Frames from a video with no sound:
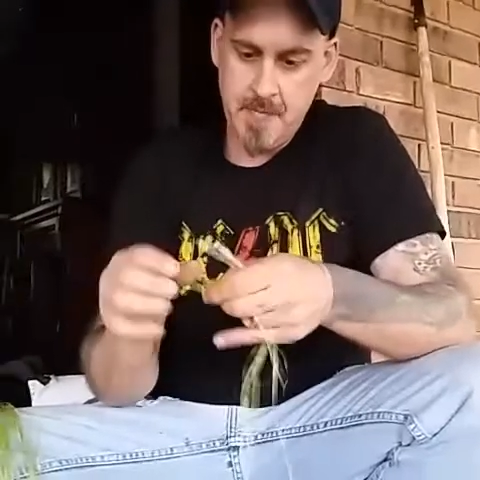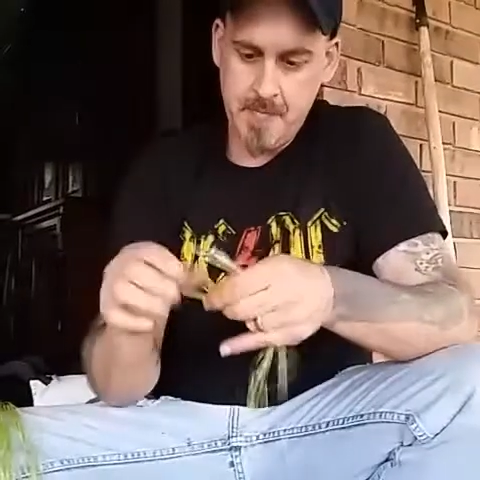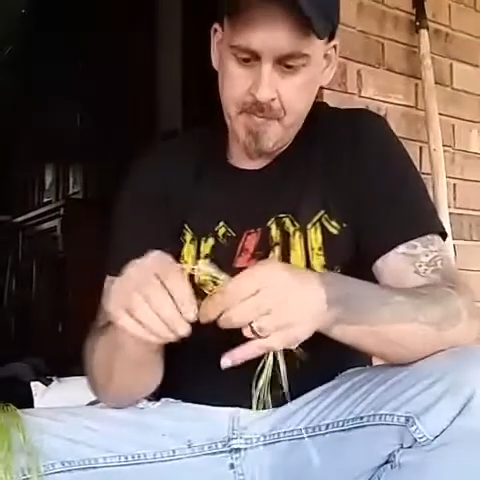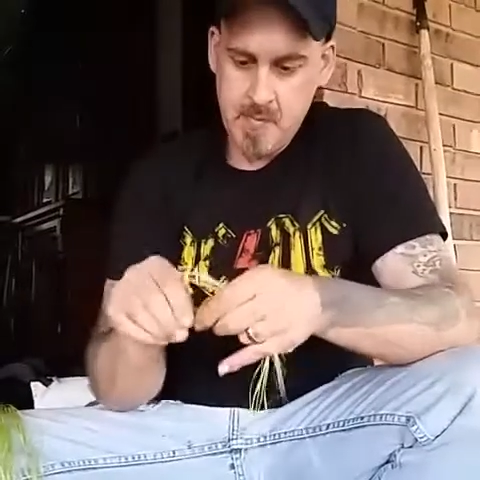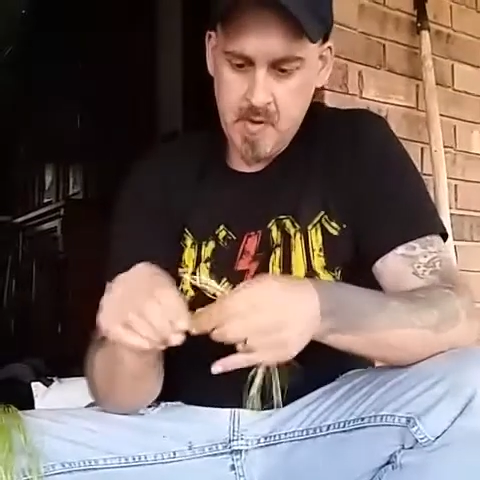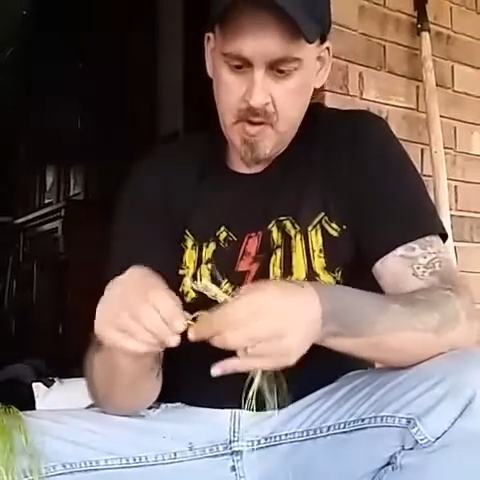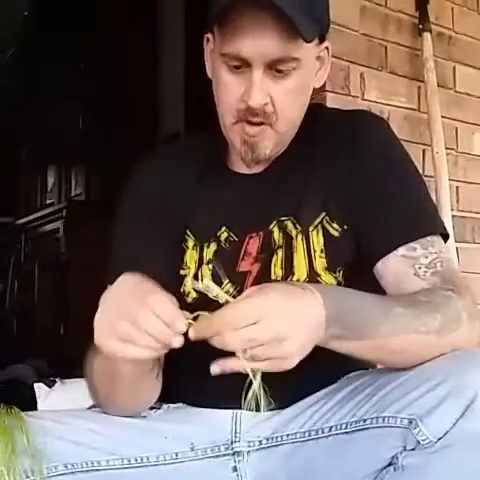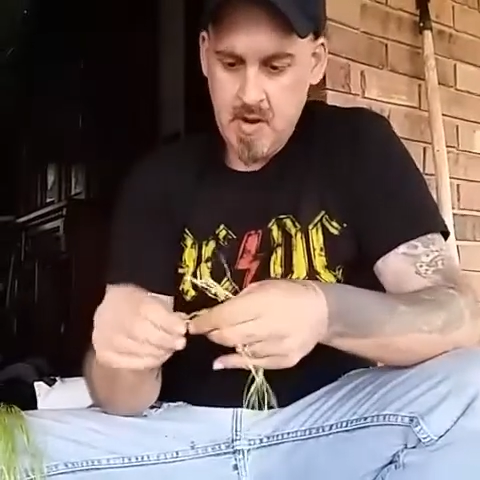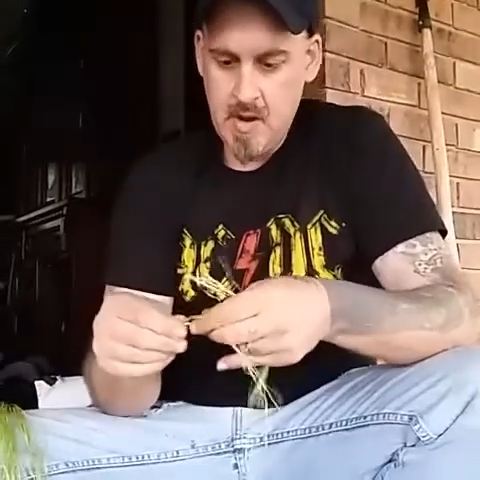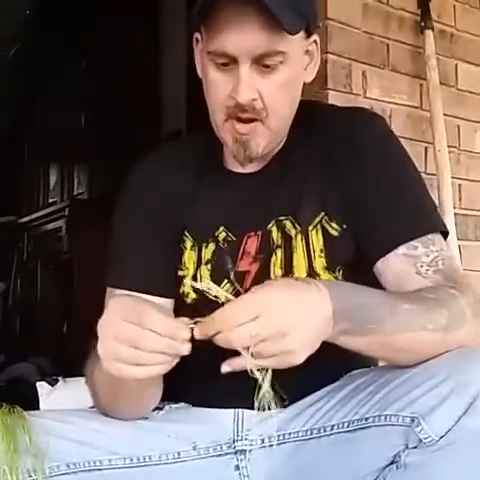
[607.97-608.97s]
And
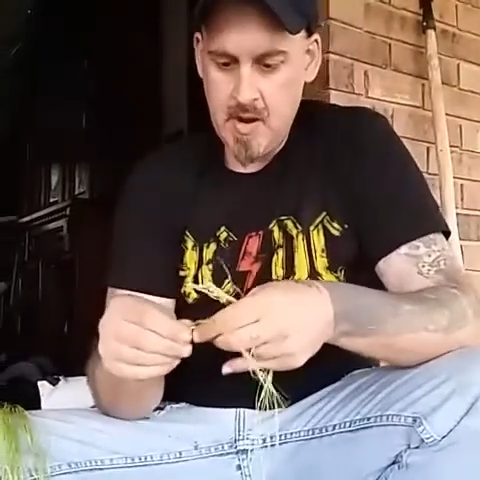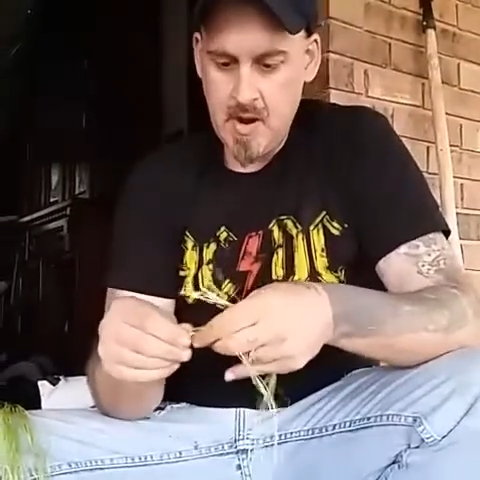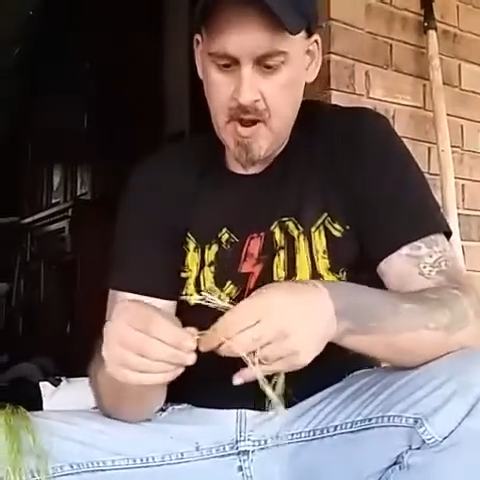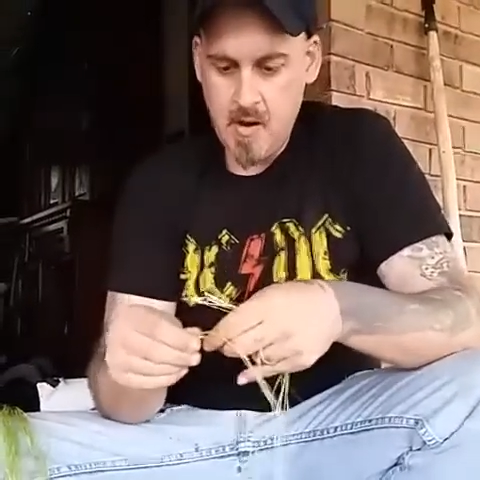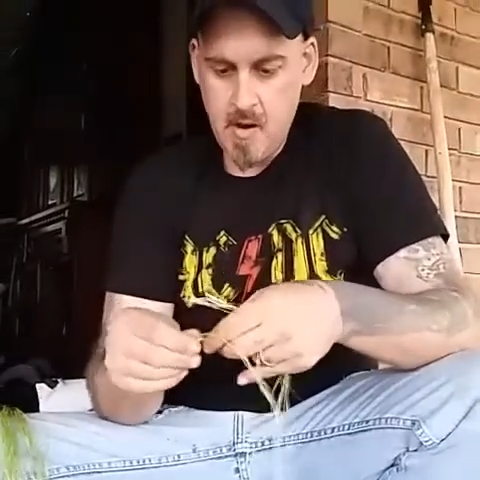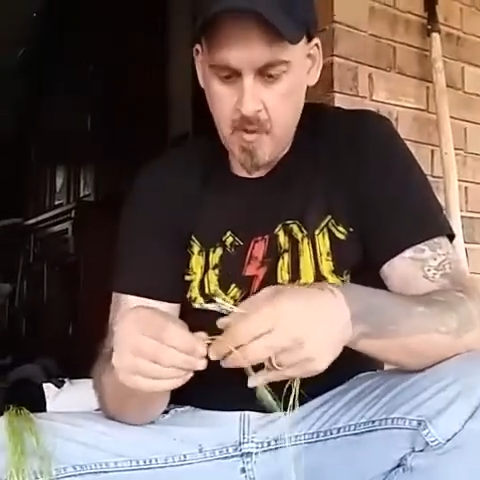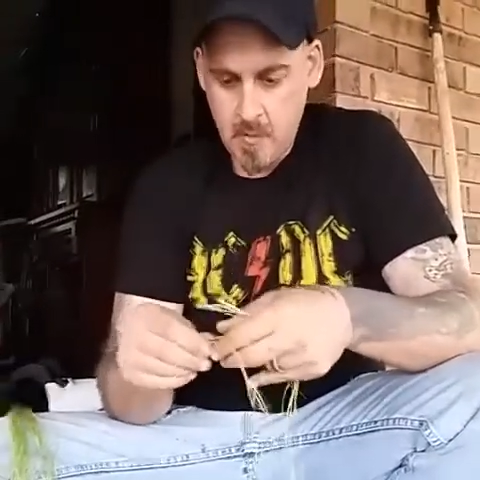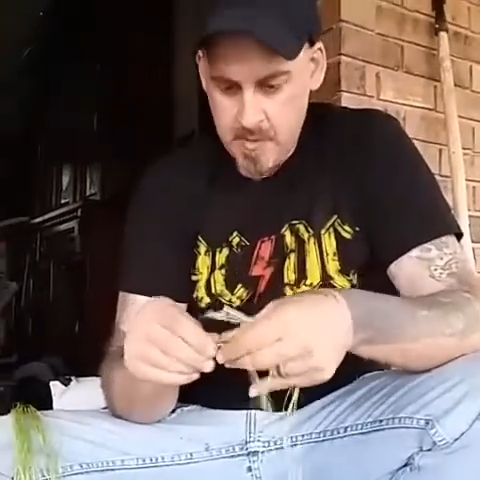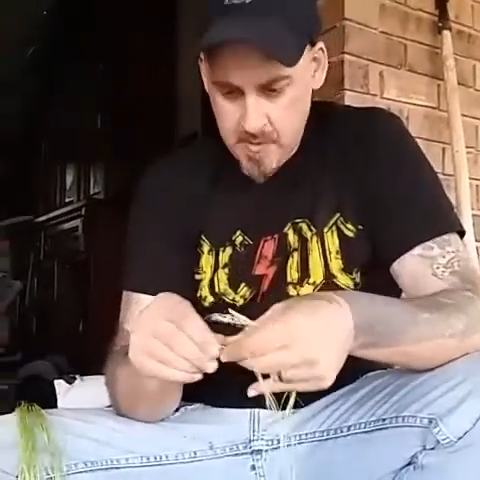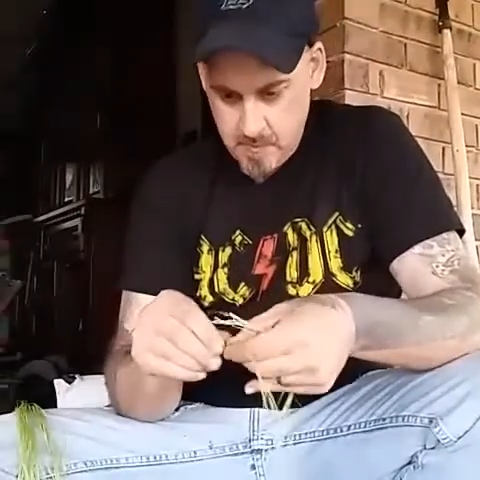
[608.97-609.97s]
I'll hold it right
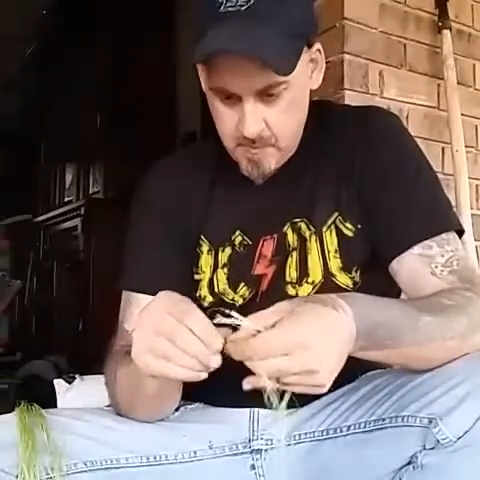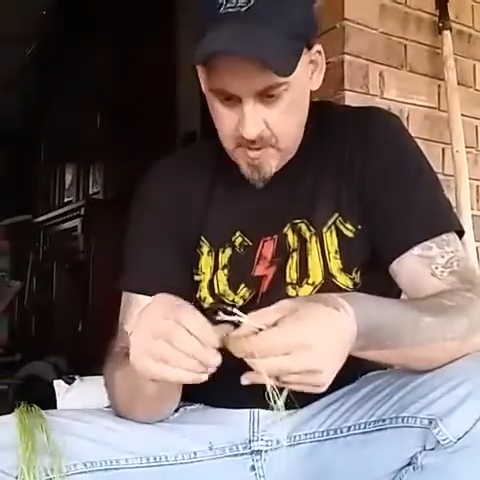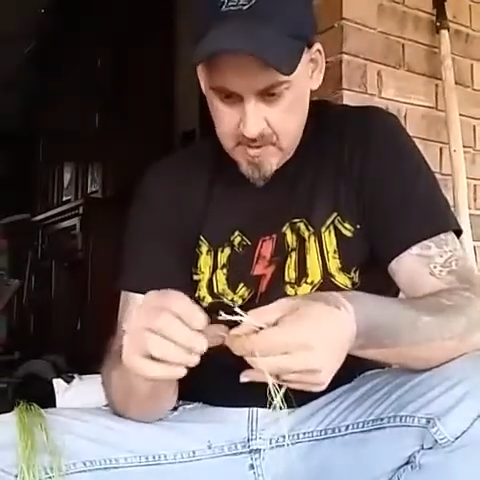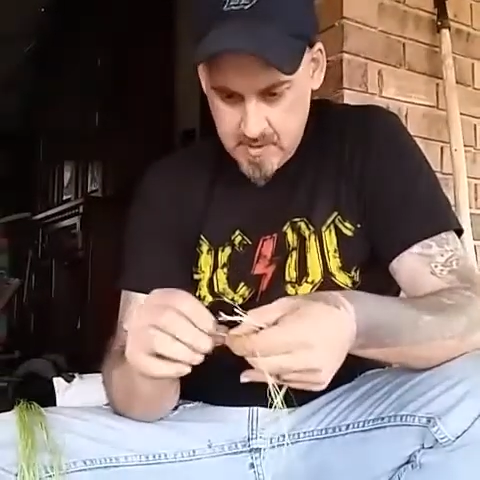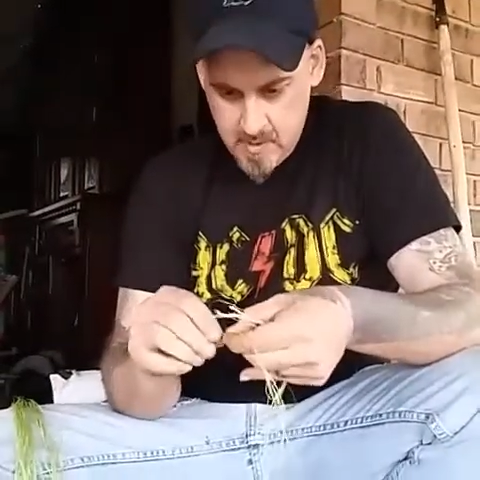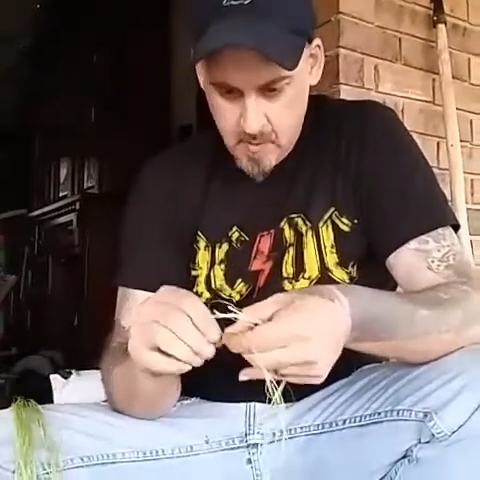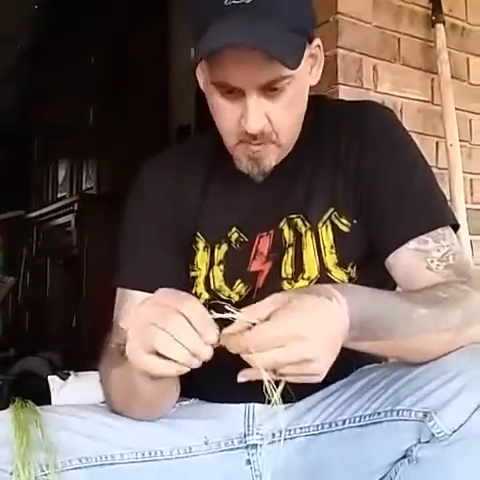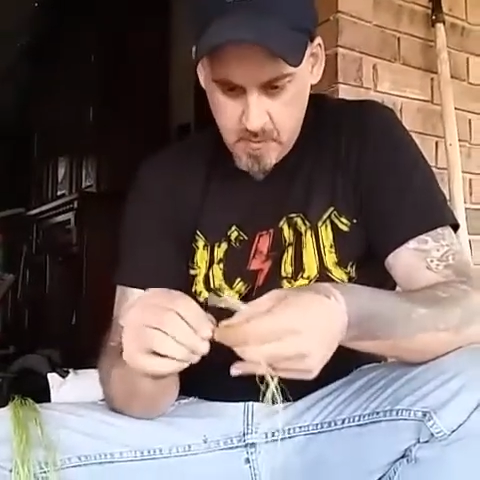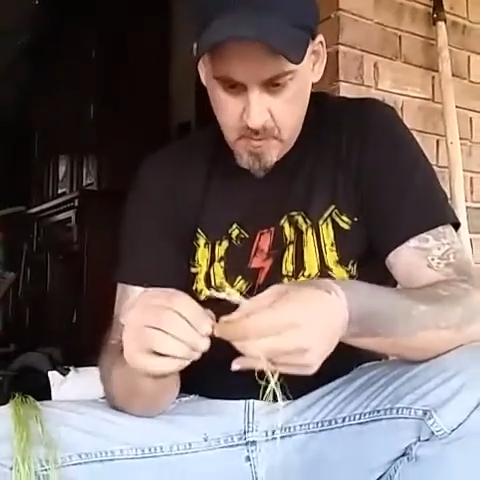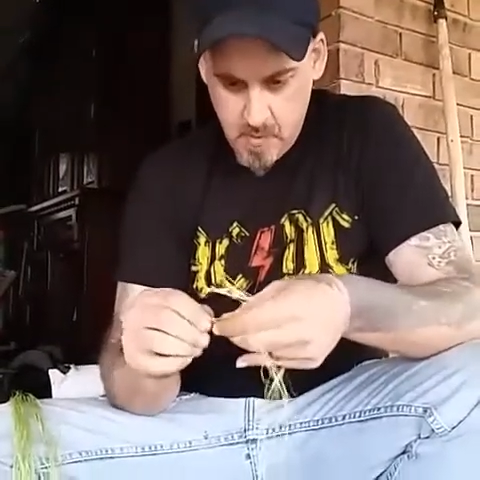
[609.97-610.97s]
there where the rope
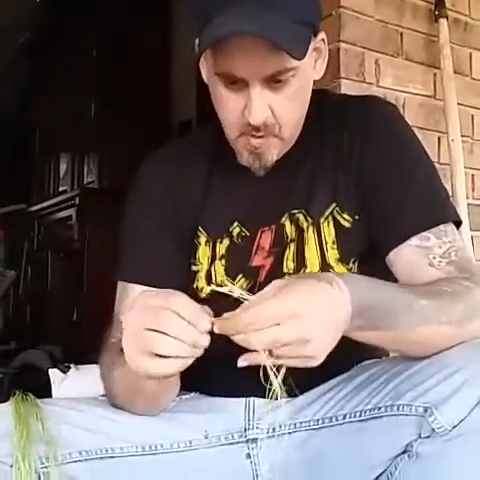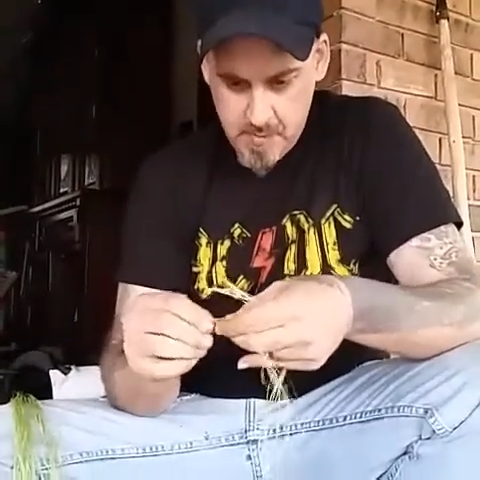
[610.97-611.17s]
is